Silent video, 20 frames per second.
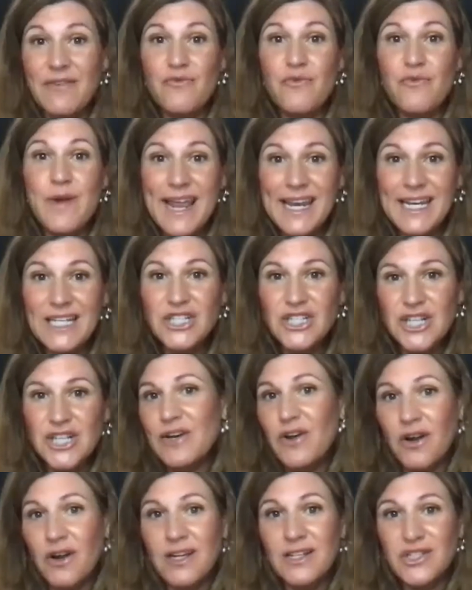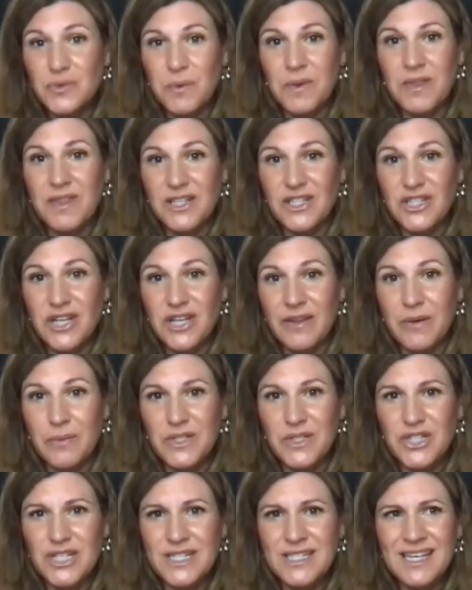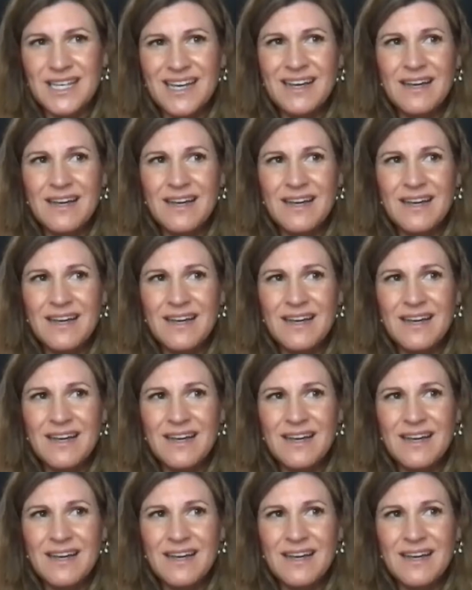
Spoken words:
really share knowledge with each other, which is